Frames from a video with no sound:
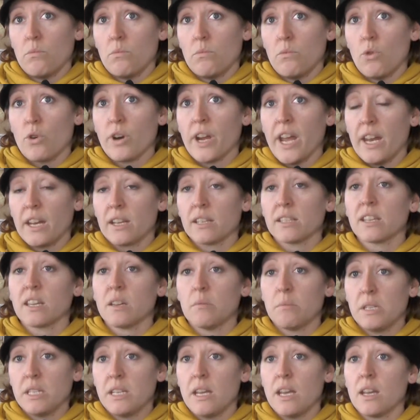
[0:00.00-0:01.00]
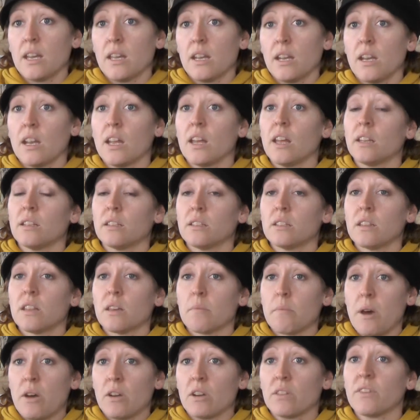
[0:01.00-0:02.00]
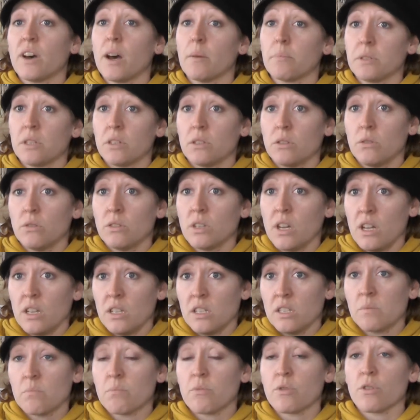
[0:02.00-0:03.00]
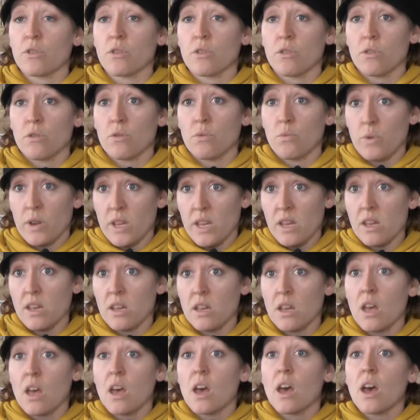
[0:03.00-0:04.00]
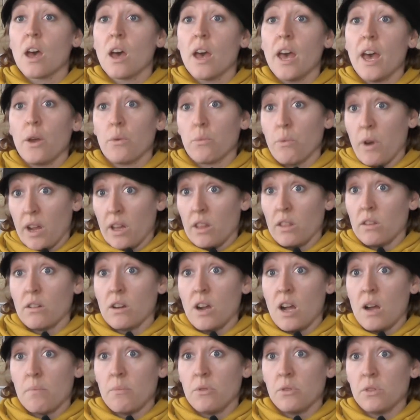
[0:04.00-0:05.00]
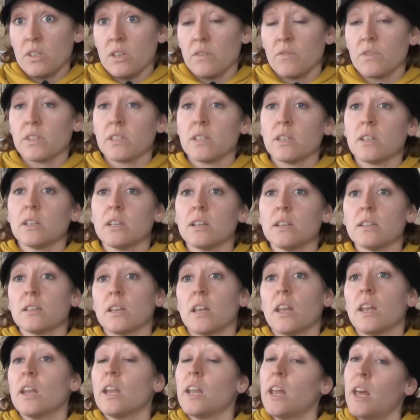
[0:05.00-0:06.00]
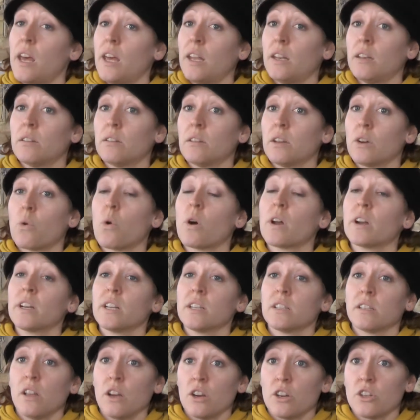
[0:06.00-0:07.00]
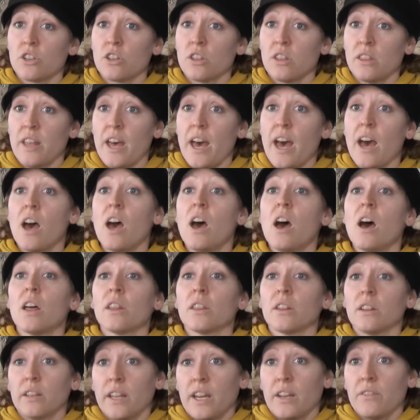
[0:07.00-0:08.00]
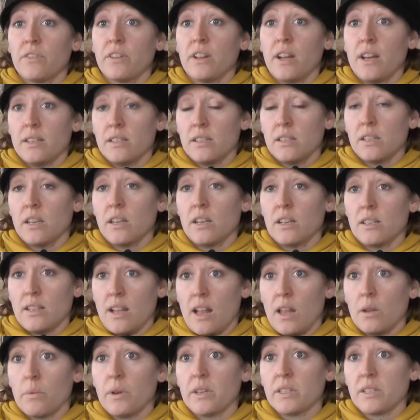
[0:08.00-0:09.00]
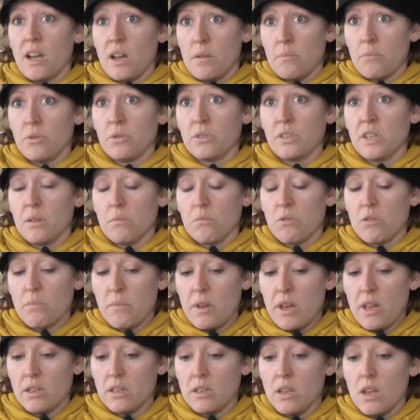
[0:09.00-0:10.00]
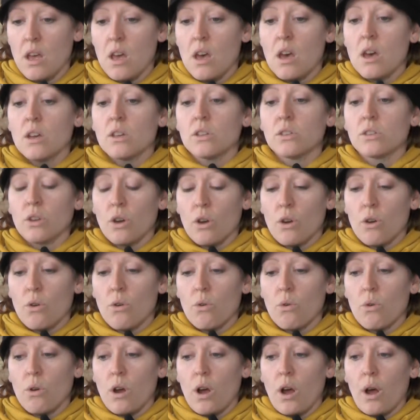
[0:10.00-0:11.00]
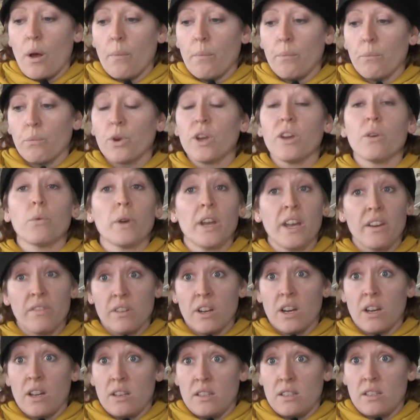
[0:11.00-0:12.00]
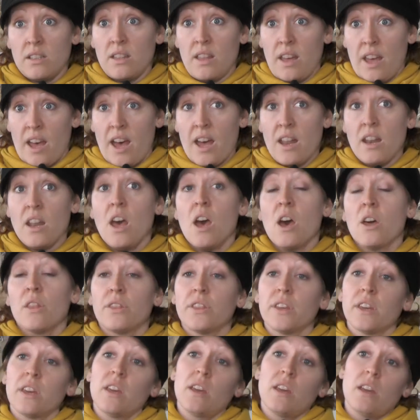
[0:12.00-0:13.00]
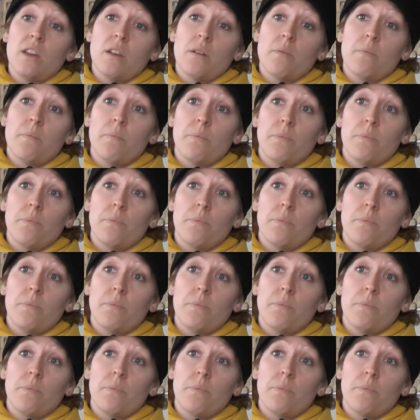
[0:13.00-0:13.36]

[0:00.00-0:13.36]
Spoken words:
organics can be taken into the amount of up to 2 tons per week at regular composting facilities, and in quantities larger than that, the landfill has to get a solid waste composting permit. So we have gotten to that. The